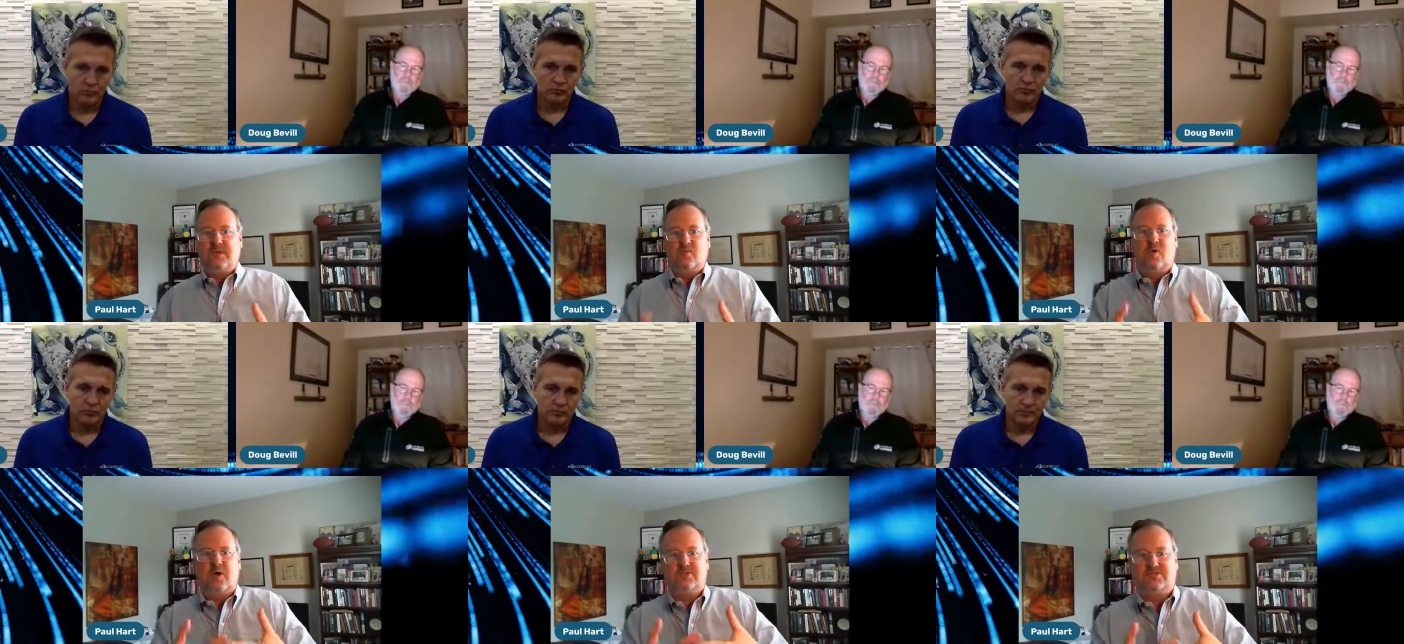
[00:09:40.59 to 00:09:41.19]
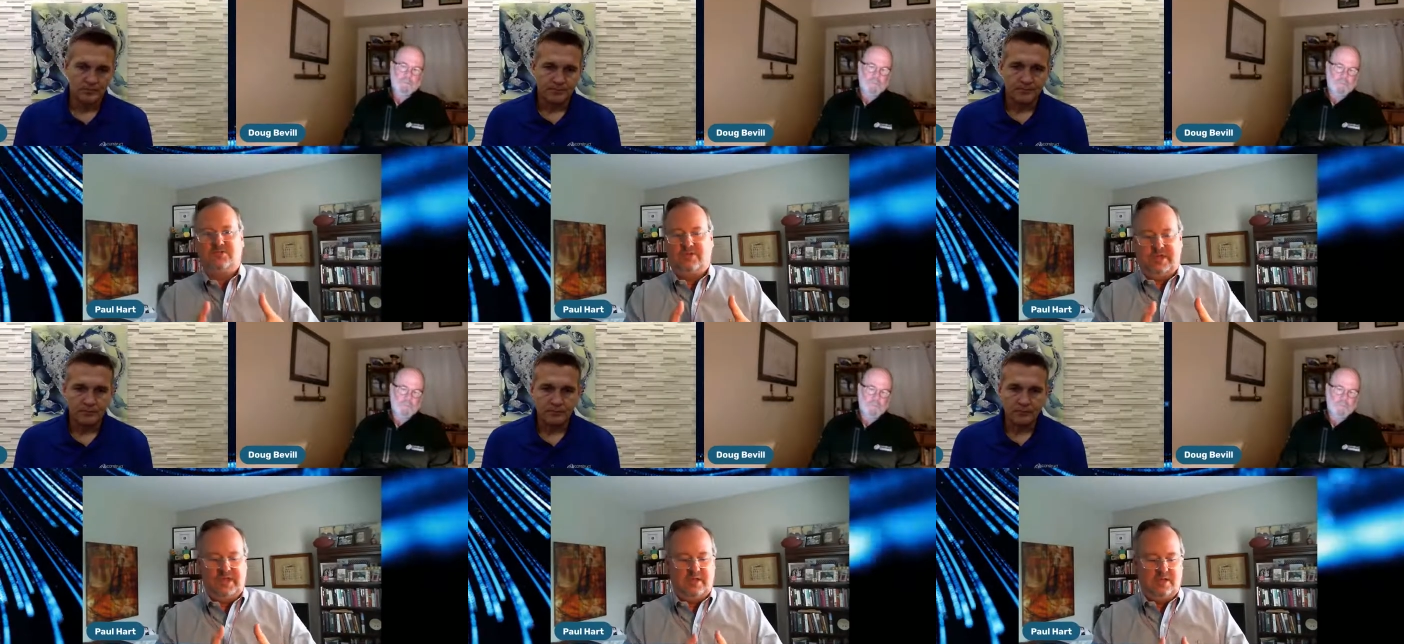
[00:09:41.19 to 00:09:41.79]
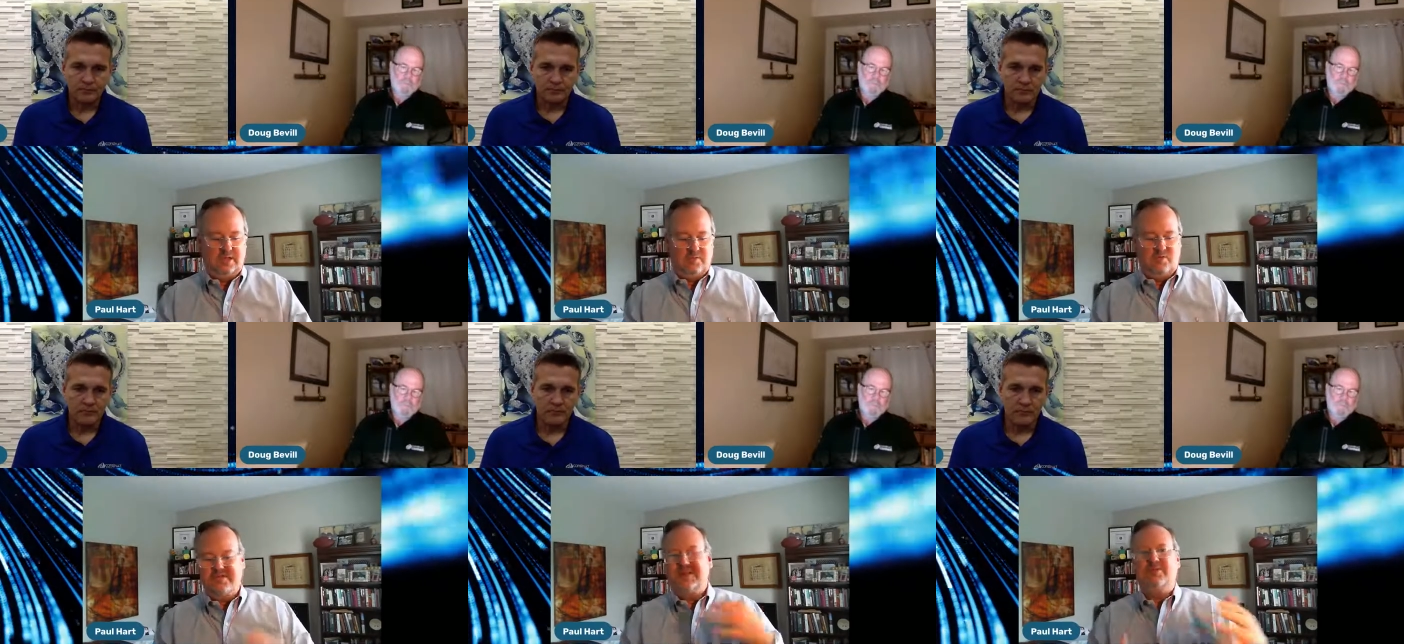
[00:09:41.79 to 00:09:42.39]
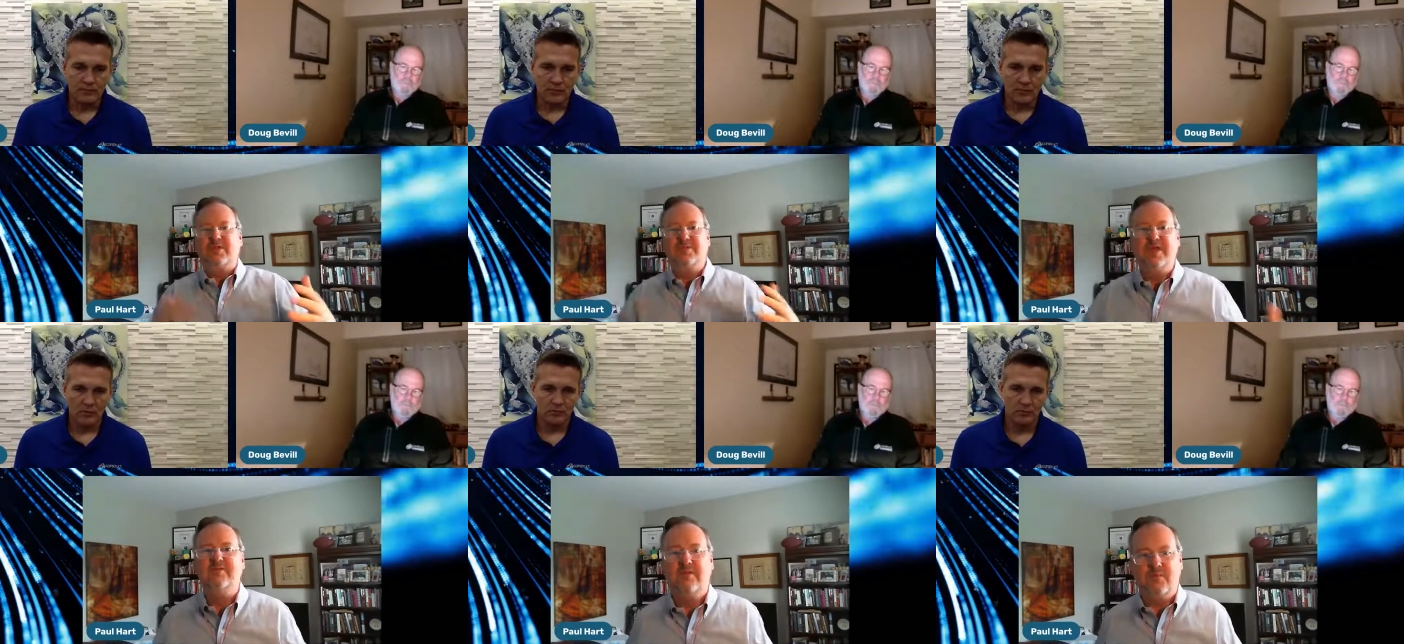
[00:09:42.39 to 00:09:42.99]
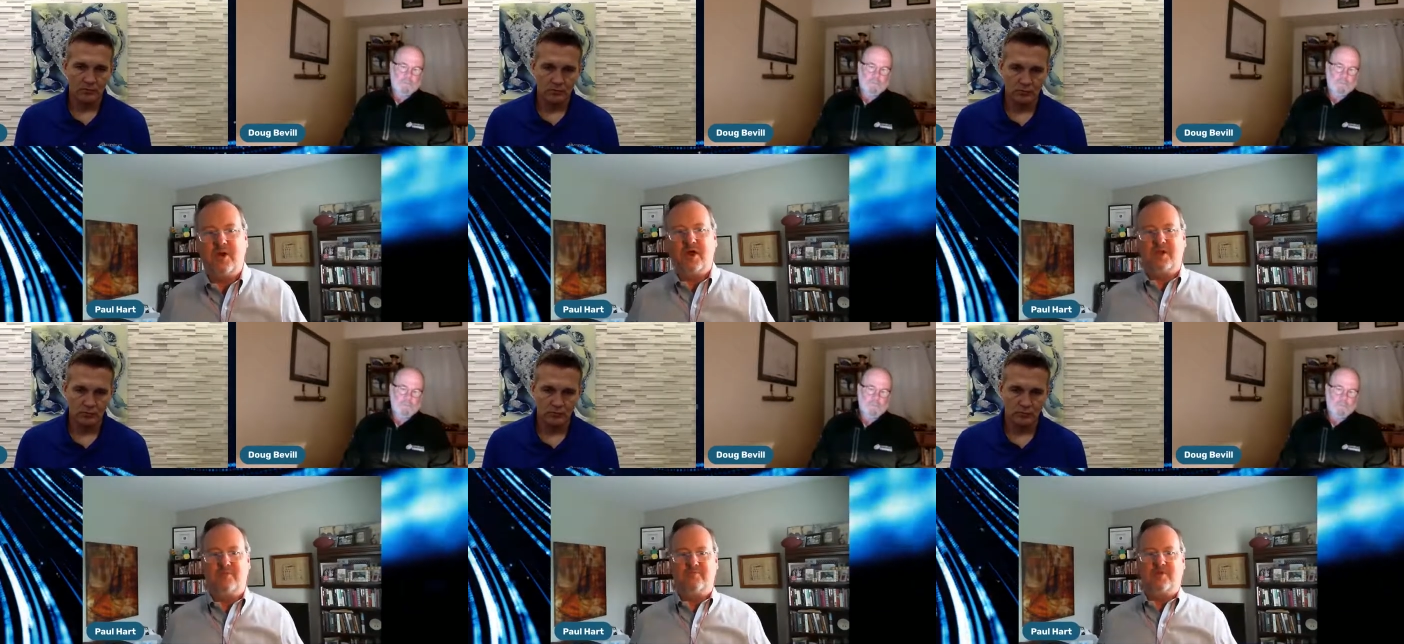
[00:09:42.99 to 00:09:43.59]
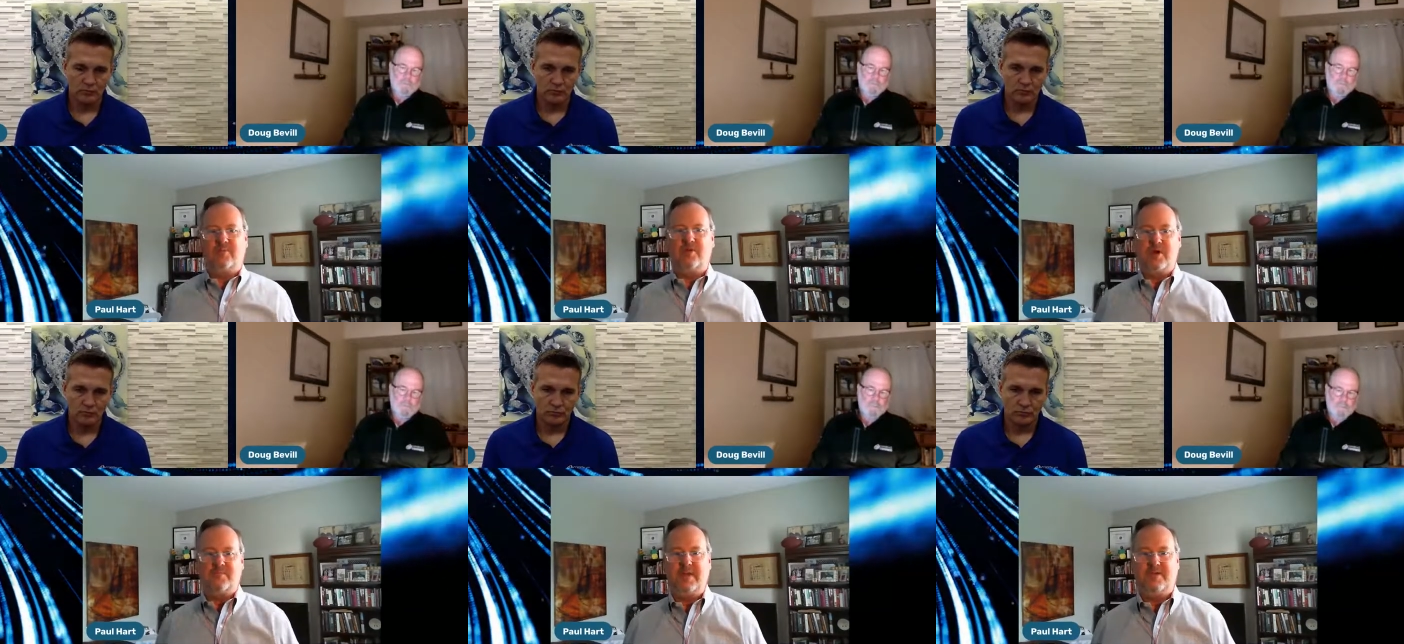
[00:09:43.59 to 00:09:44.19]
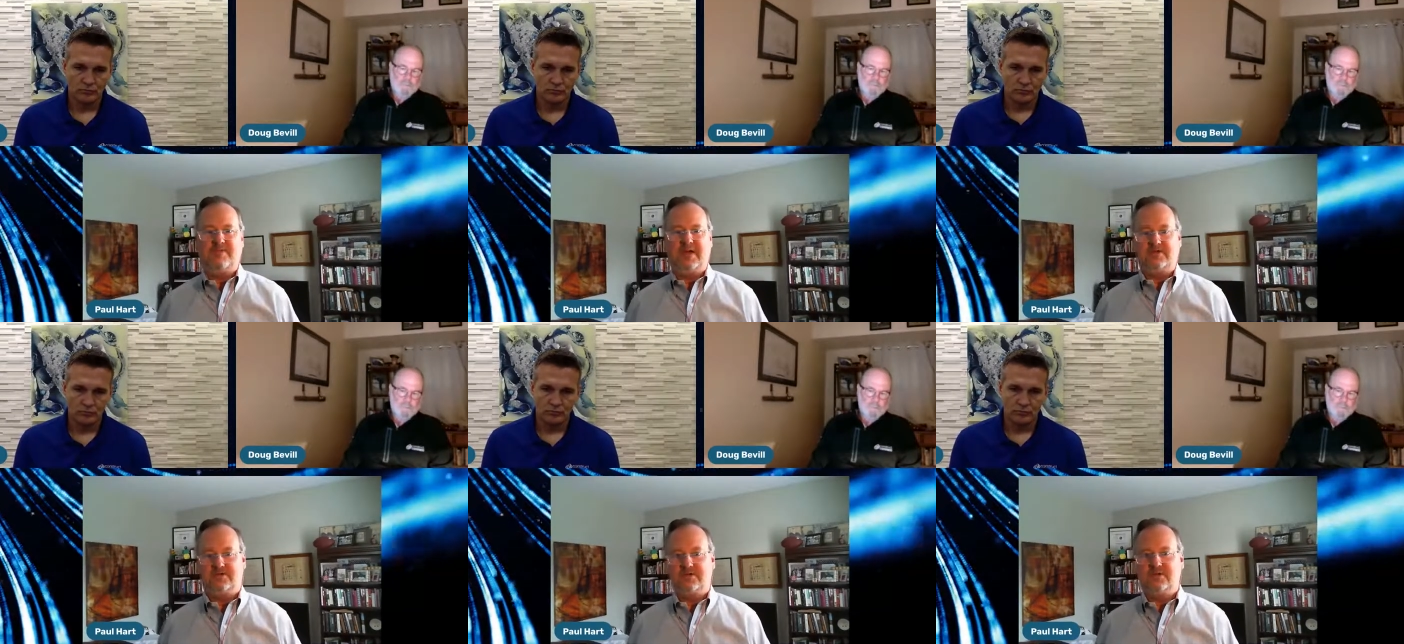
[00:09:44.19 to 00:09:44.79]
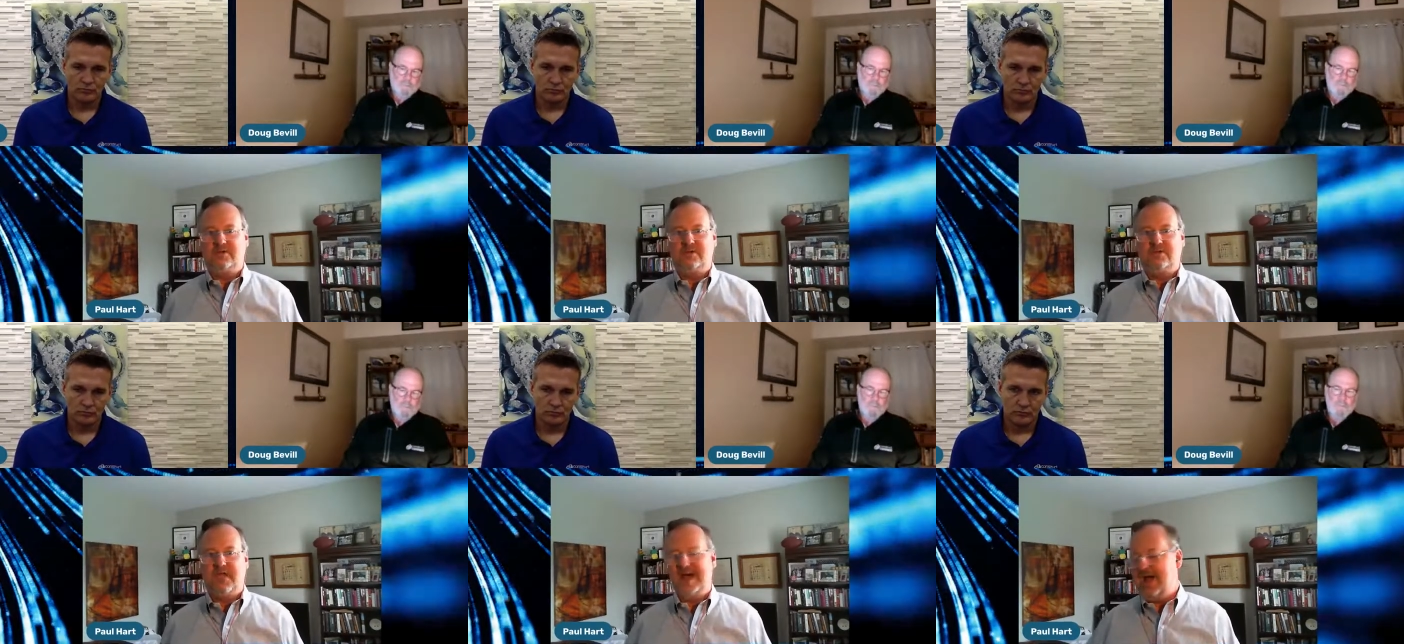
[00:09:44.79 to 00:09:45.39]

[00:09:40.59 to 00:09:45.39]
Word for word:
Speaker 1: and walk us through like what does that really mean for a product for a product manufacturer? The